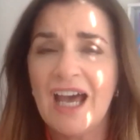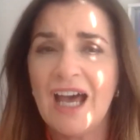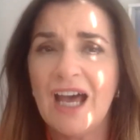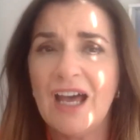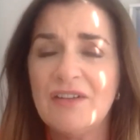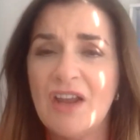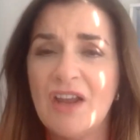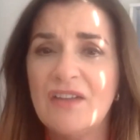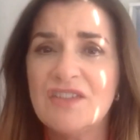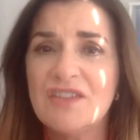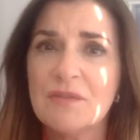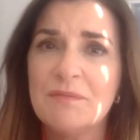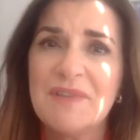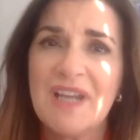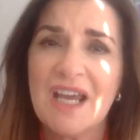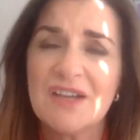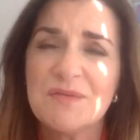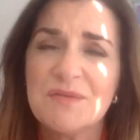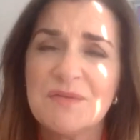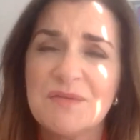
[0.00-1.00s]
And
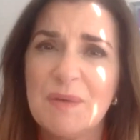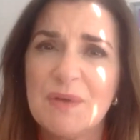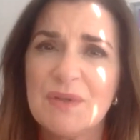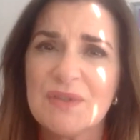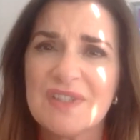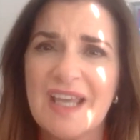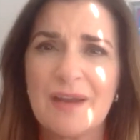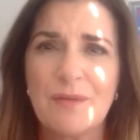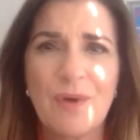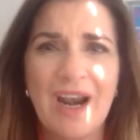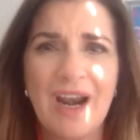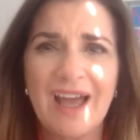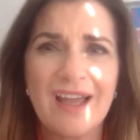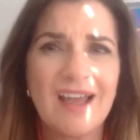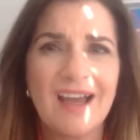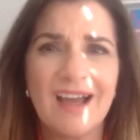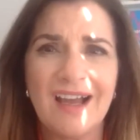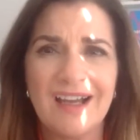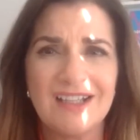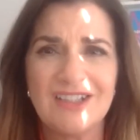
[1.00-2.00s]
sometimes people will say, well,
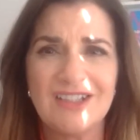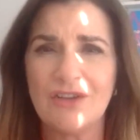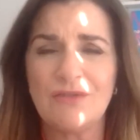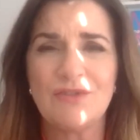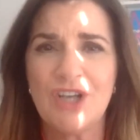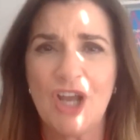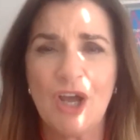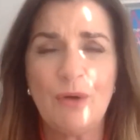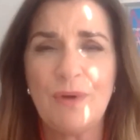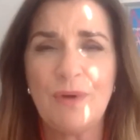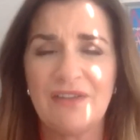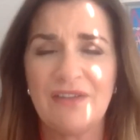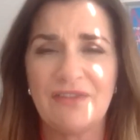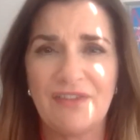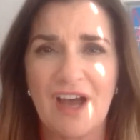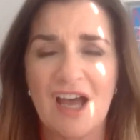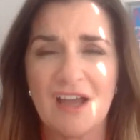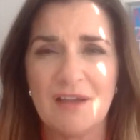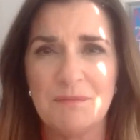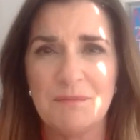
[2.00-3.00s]
I don't know if
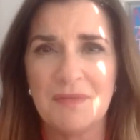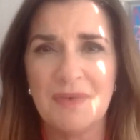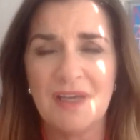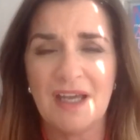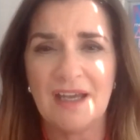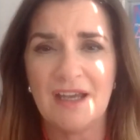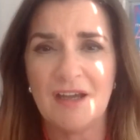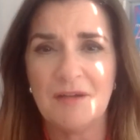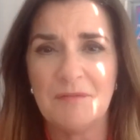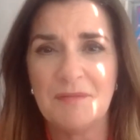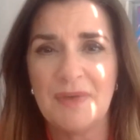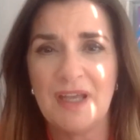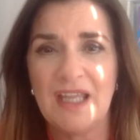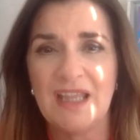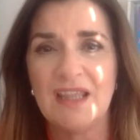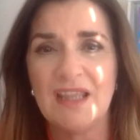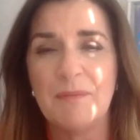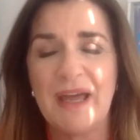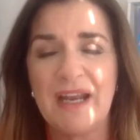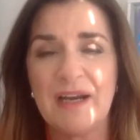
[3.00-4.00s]
I'm
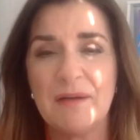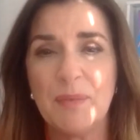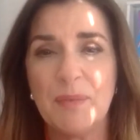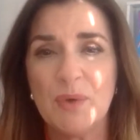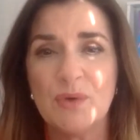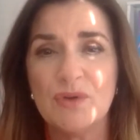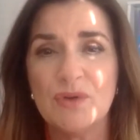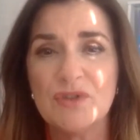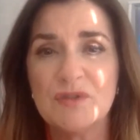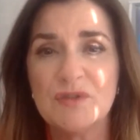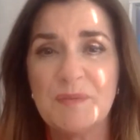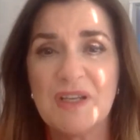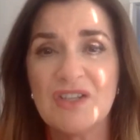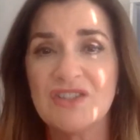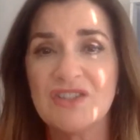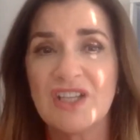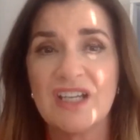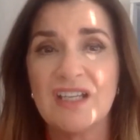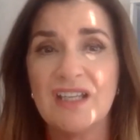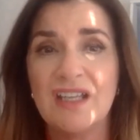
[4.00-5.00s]
in the menopause
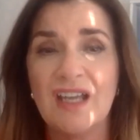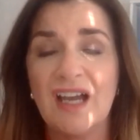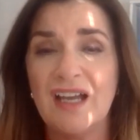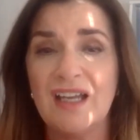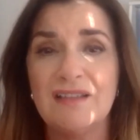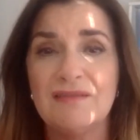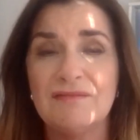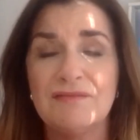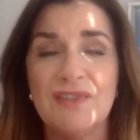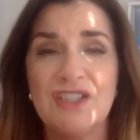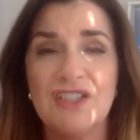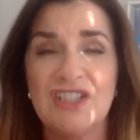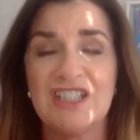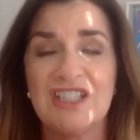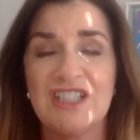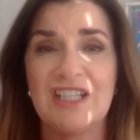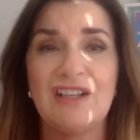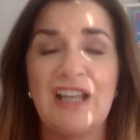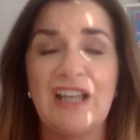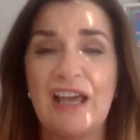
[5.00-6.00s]
because I
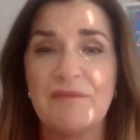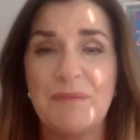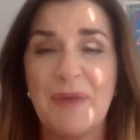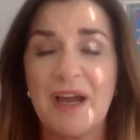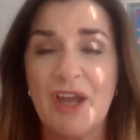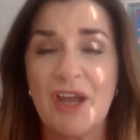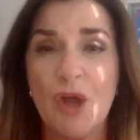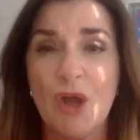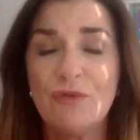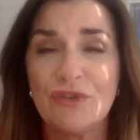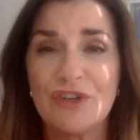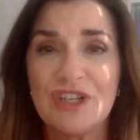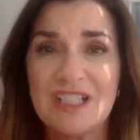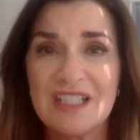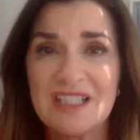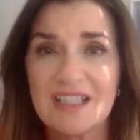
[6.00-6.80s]
still have my ovaries,